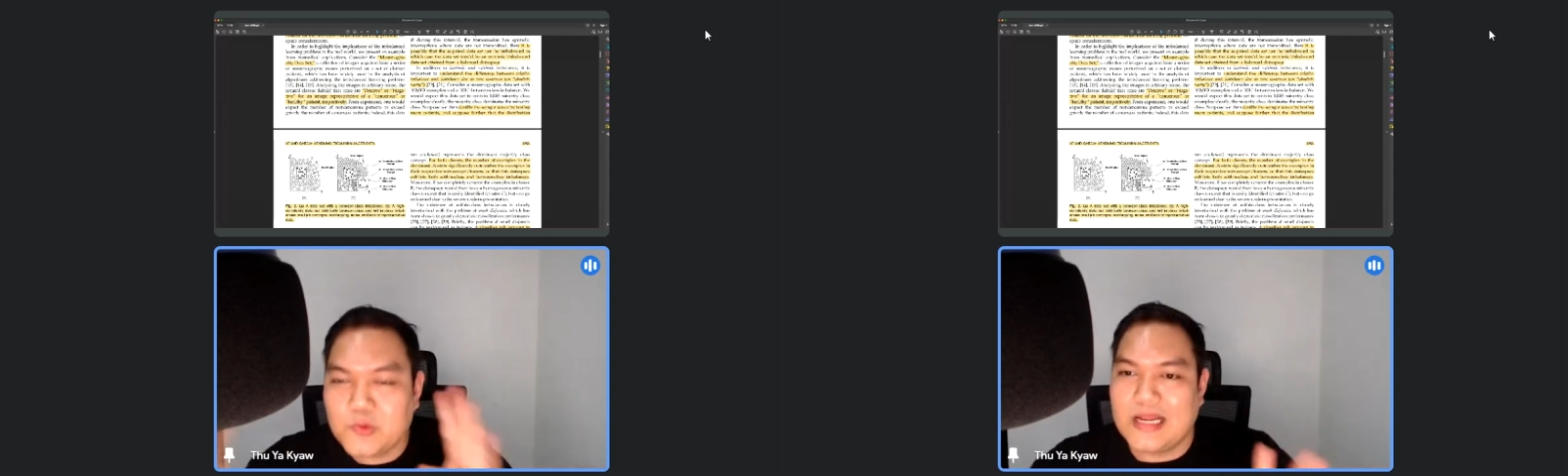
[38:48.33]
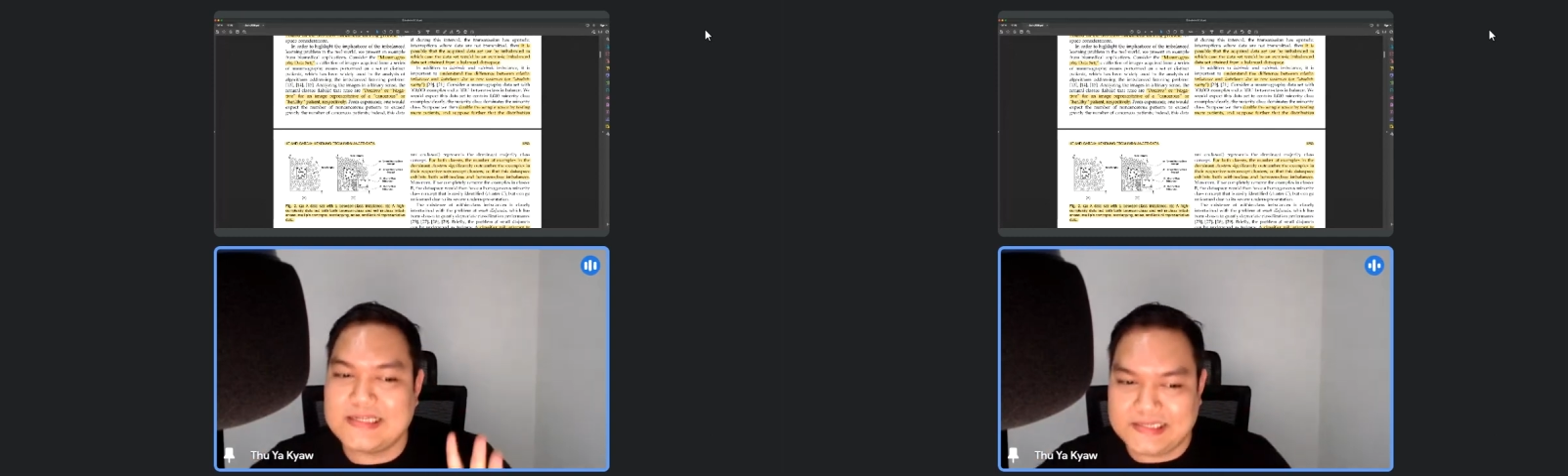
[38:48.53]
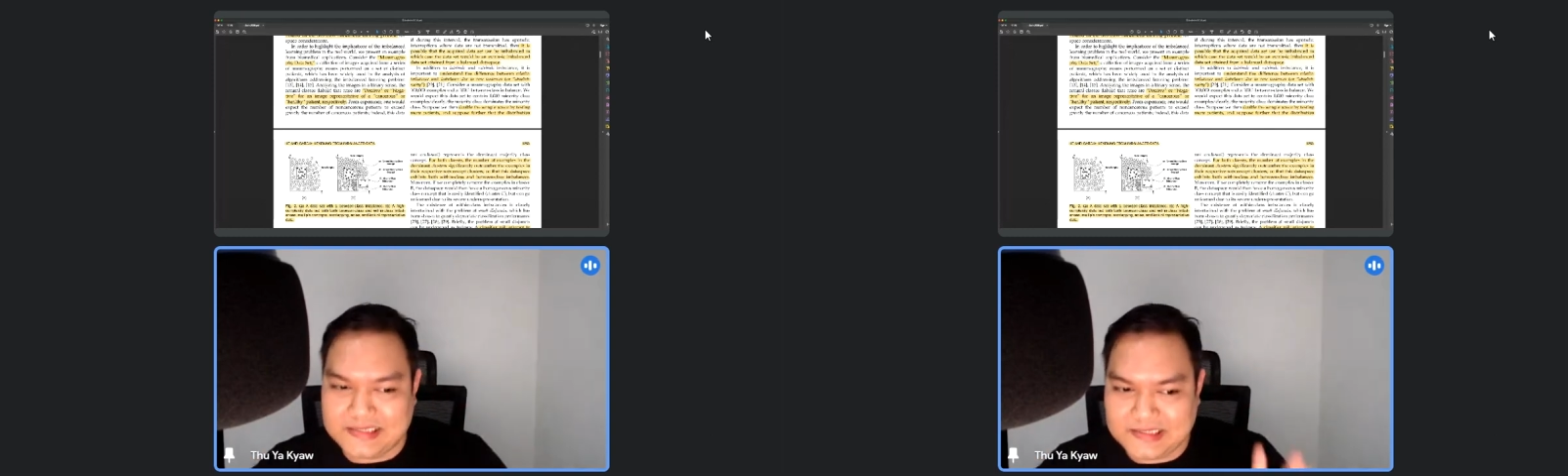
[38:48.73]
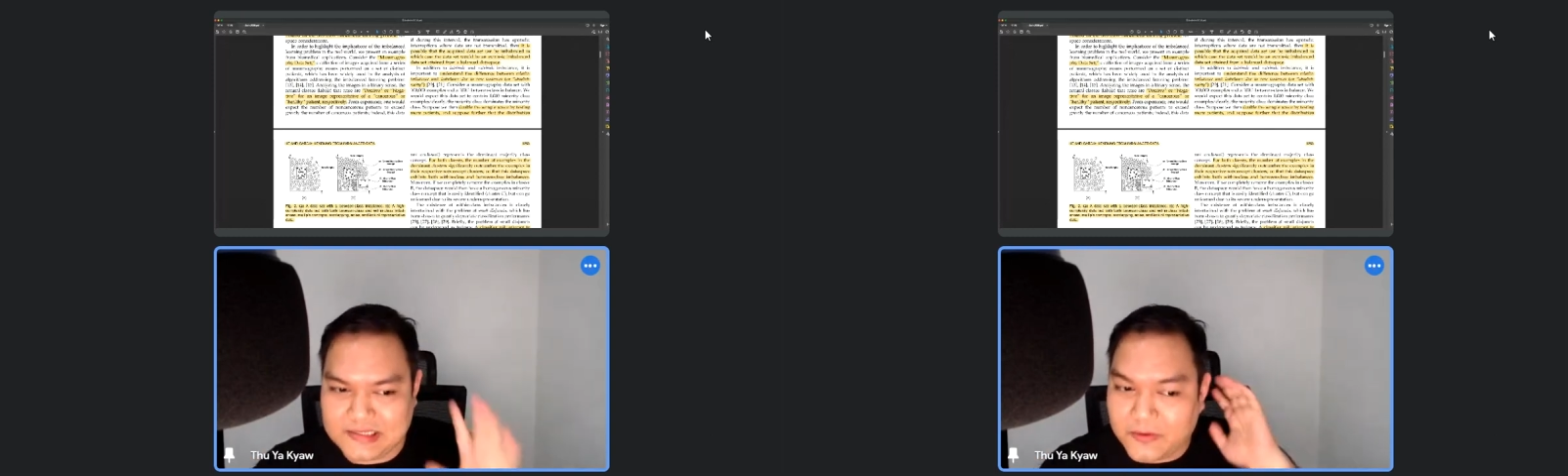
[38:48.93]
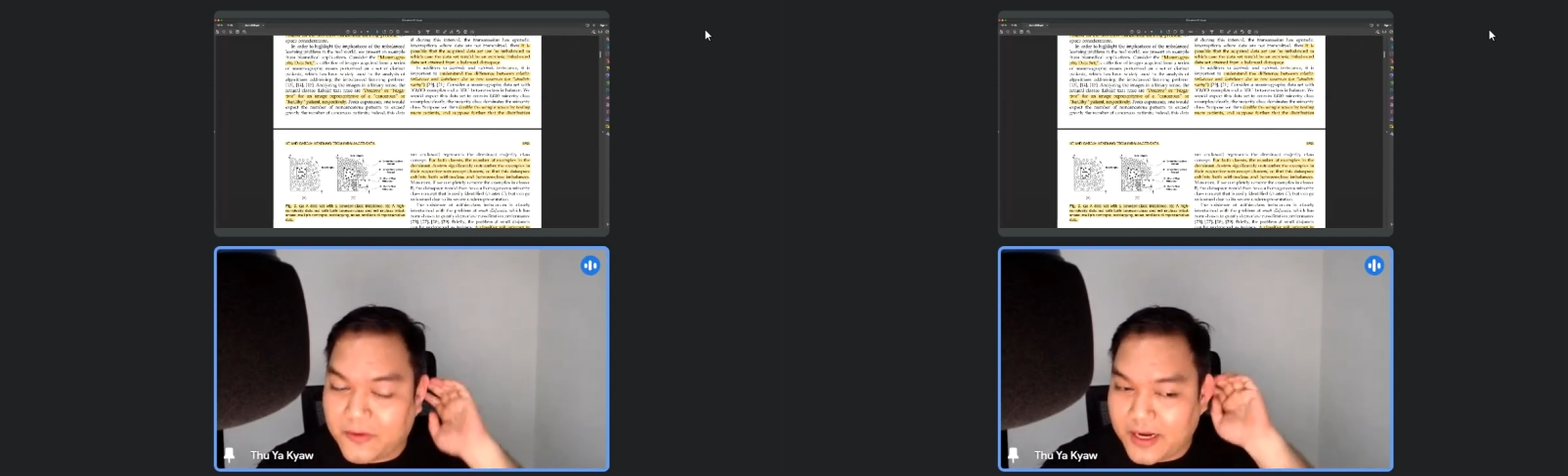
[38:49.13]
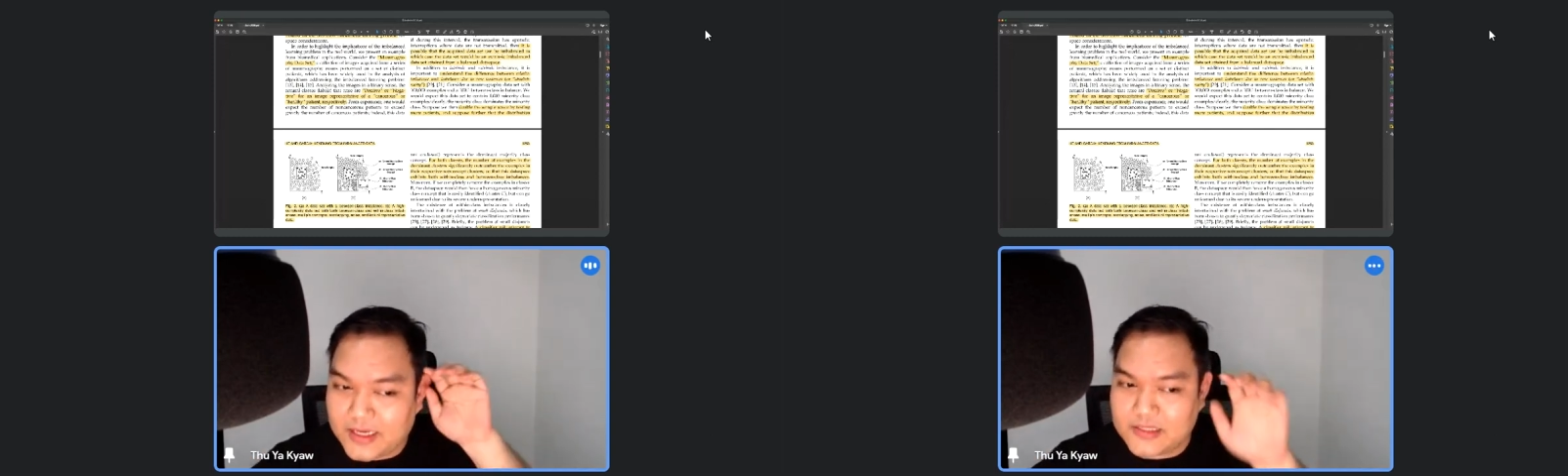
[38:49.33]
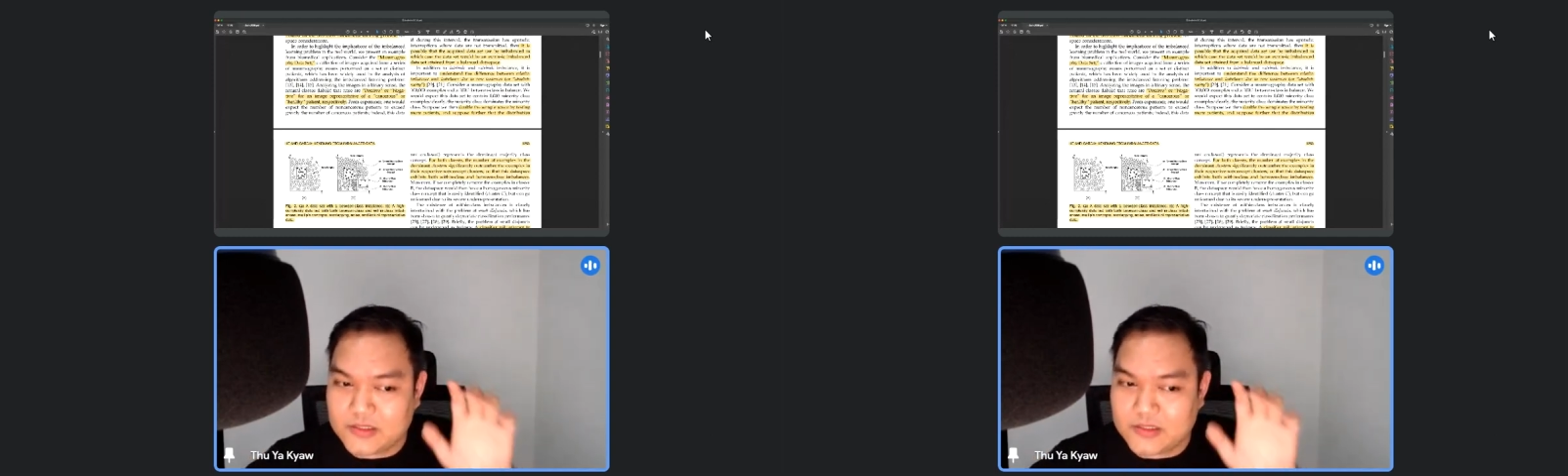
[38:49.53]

two classes, right?